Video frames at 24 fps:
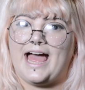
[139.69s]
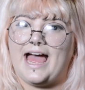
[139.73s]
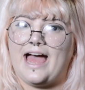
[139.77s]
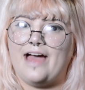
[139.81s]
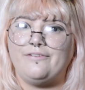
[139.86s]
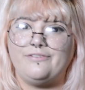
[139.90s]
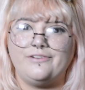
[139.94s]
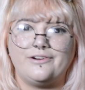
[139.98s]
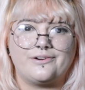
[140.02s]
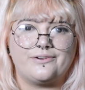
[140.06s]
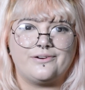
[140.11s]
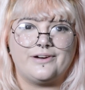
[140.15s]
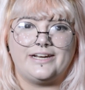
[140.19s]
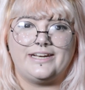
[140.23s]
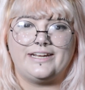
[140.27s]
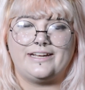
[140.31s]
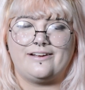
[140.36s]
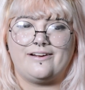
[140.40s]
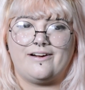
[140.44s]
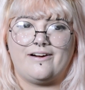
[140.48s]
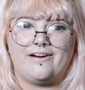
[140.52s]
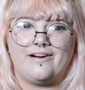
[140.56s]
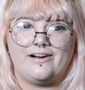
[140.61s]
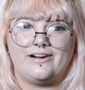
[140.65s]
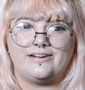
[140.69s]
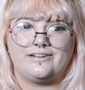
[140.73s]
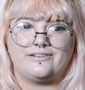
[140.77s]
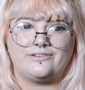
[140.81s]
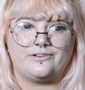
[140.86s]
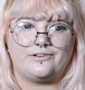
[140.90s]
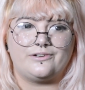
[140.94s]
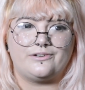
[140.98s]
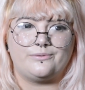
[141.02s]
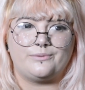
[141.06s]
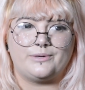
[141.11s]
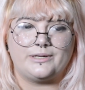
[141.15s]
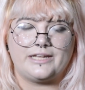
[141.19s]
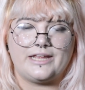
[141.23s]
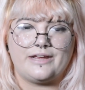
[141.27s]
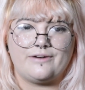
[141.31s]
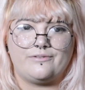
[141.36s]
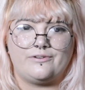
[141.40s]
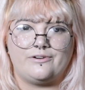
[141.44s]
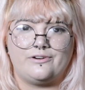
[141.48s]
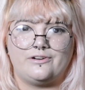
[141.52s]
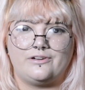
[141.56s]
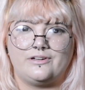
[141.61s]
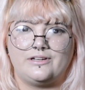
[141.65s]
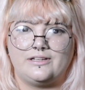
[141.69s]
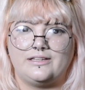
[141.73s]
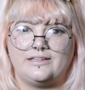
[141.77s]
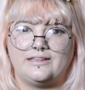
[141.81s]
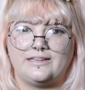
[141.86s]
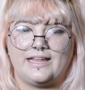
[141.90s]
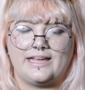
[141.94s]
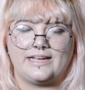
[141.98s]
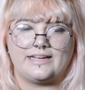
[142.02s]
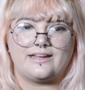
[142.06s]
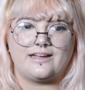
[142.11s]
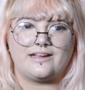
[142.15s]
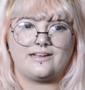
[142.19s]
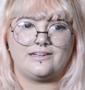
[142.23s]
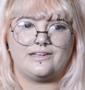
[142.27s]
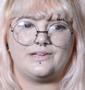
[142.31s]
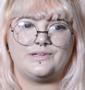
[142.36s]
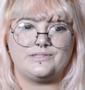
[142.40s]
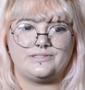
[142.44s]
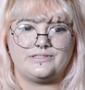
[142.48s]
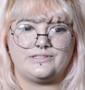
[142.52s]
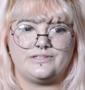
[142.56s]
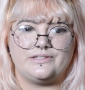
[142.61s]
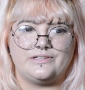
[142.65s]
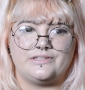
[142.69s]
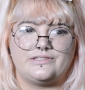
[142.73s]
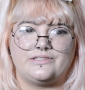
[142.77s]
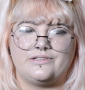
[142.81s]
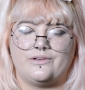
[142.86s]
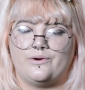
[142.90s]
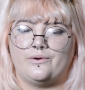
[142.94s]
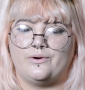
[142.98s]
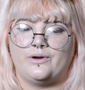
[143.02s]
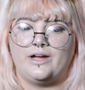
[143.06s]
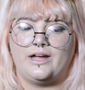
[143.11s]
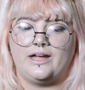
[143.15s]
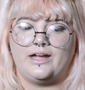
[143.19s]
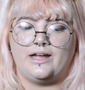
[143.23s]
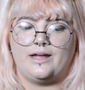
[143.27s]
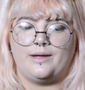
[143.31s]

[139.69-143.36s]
Have your credit card or whatever like close to you, so